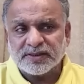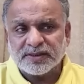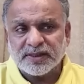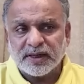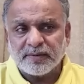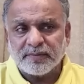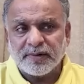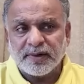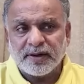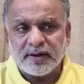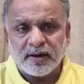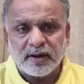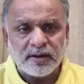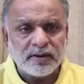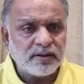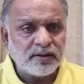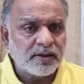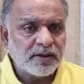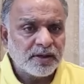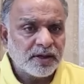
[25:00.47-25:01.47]
can be
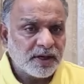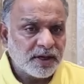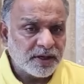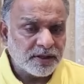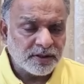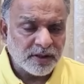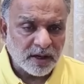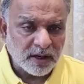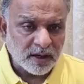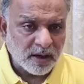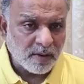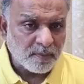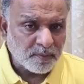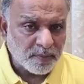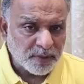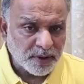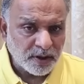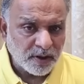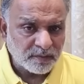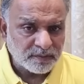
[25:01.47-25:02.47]
done? In the
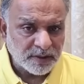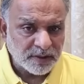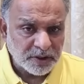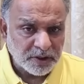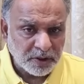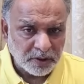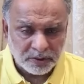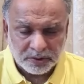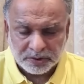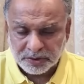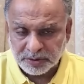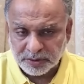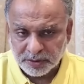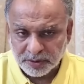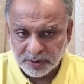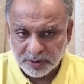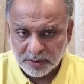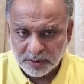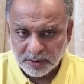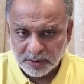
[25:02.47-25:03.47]
company of the truth.
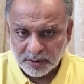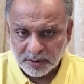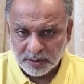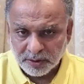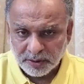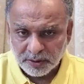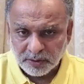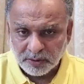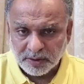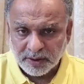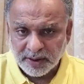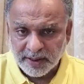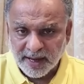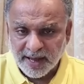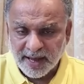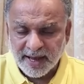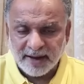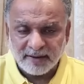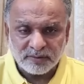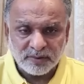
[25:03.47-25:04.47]
You can
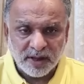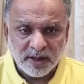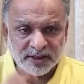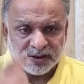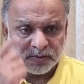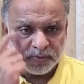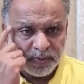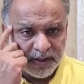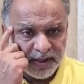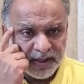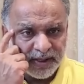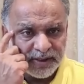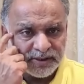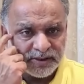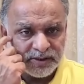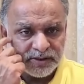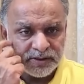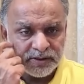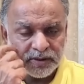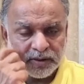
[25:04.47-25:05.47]
have the
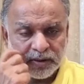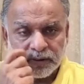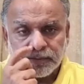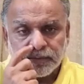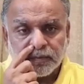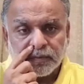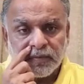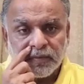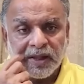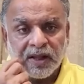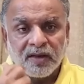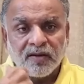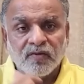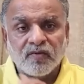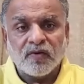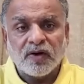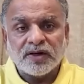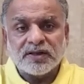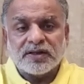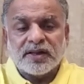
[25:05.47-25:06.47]
experience,
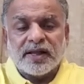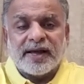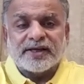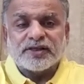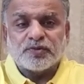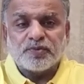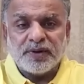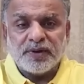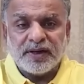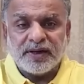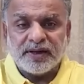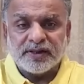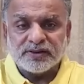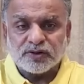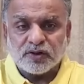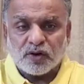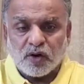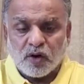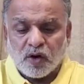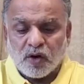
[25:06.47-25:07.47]
what the experience
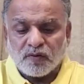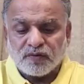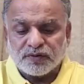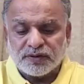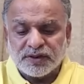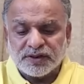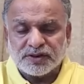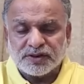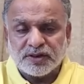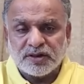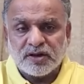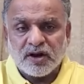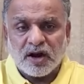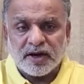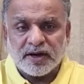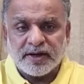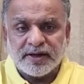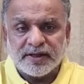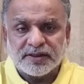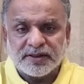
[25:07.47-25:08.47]
of these
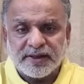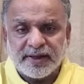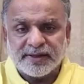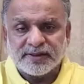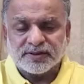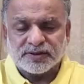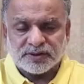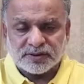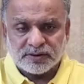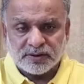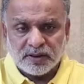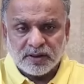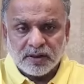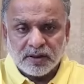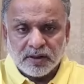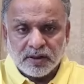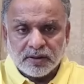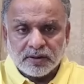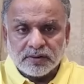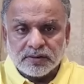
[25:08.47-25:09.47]
godly things.
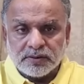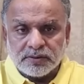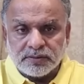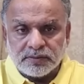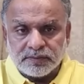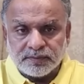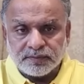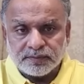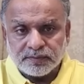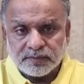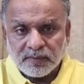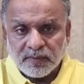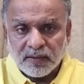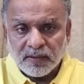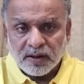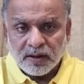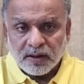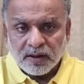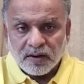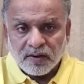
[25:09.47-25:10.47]

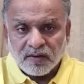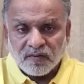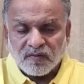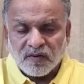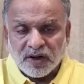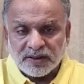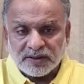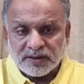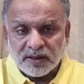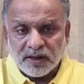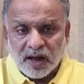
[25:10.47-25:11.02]
Who